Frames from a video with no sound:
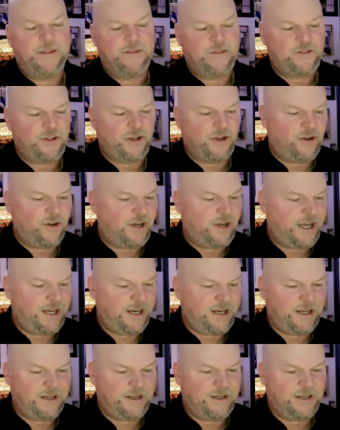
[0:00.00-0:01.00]
so
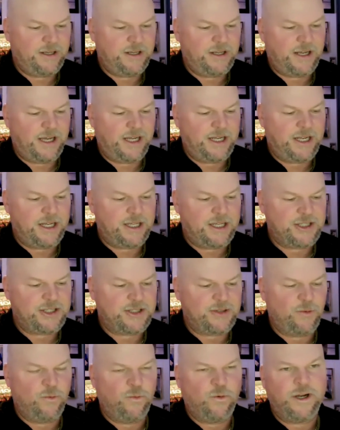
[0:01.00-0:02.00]
I guess
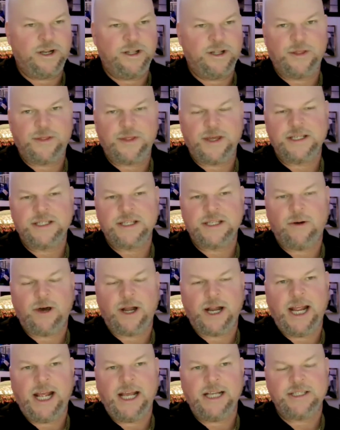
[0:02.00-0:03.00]
one of the things I
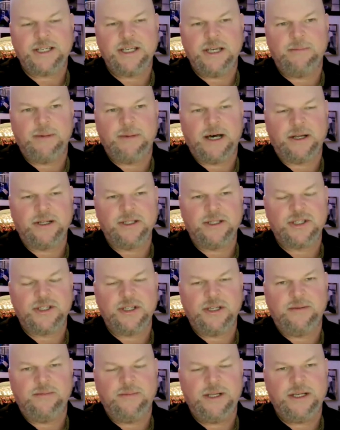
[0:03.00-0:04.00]
want to ask you about is
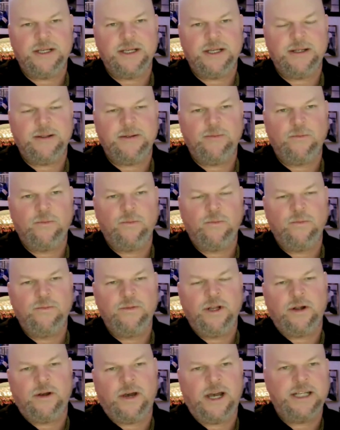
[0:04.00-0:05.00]

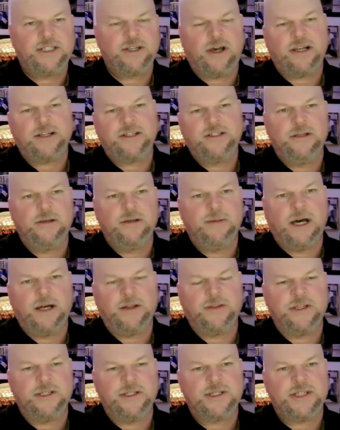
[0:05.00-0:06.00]
I talked to you
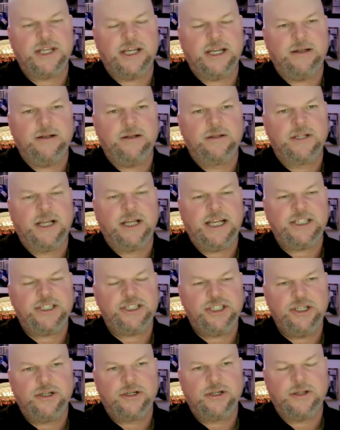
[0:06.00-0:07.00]
about this, that
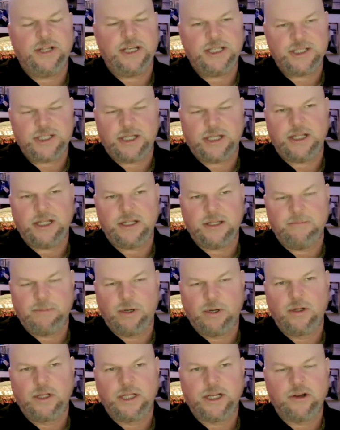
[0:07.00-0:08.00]
last year they said that the
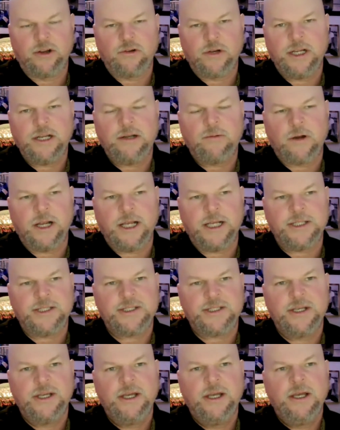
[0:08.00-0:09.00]
Bowling Green
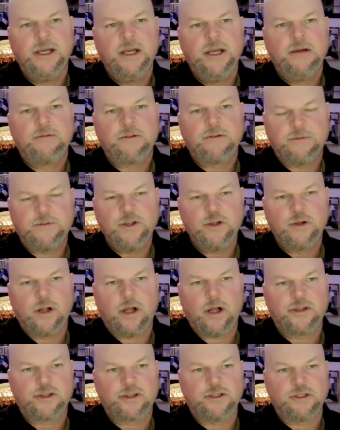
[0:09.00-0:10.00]
race for Fuel
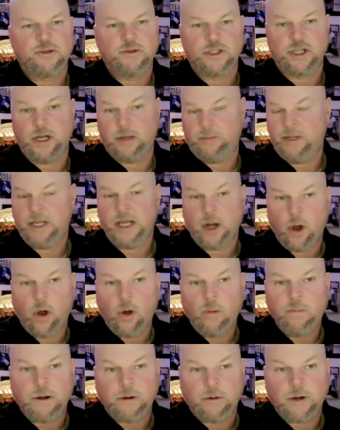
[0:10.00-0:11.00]
Alters was going to be an
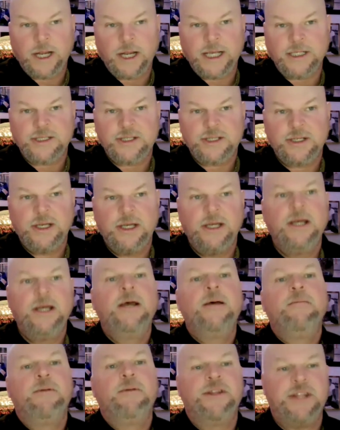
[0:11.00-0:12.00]
open race.
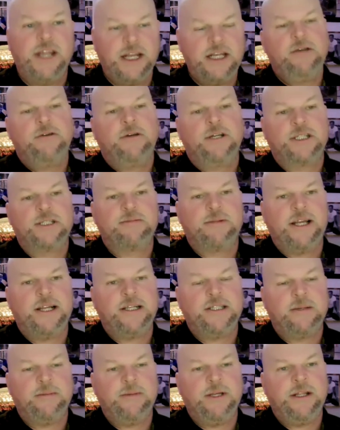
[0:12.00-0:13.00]
But then you
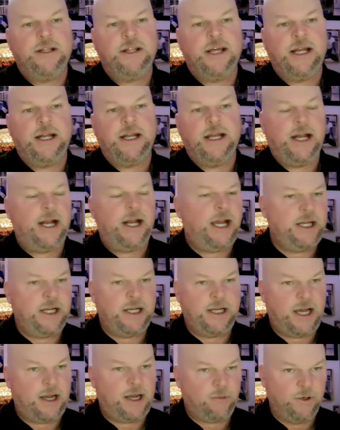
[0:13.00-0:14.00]
explained to me that, and I
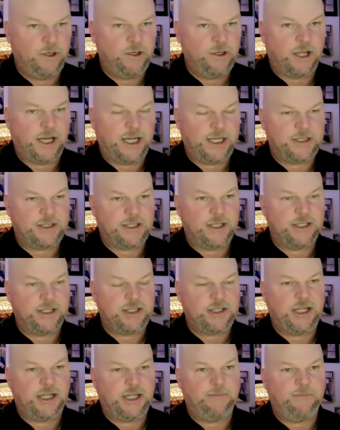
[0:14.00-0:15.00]
did not realize
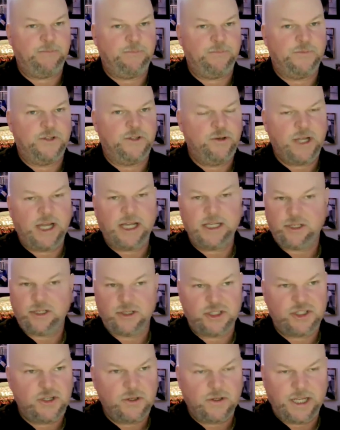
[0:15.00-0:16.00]
this, that you guys are
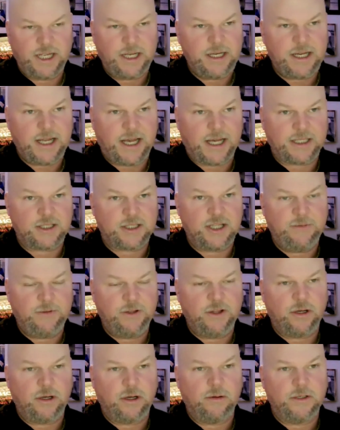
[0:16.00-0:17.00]
still indexed, even
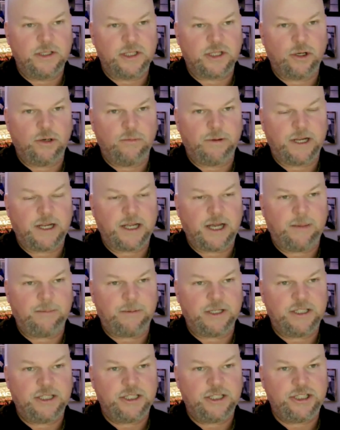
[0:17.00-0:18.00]
though it was an open
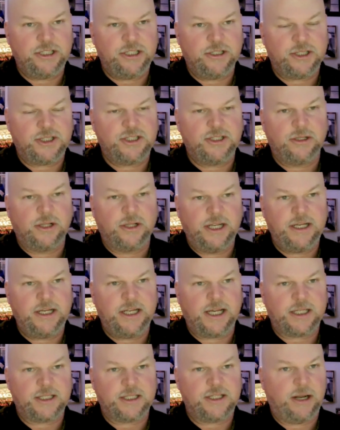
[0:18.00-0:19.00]
competition, you're still
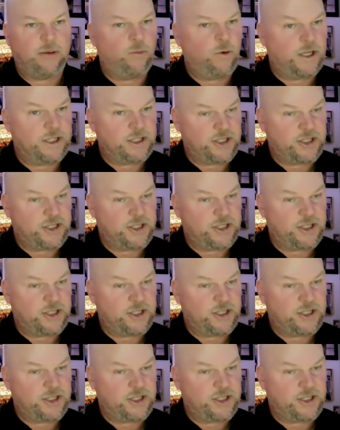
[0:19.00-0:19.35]
indexed at what,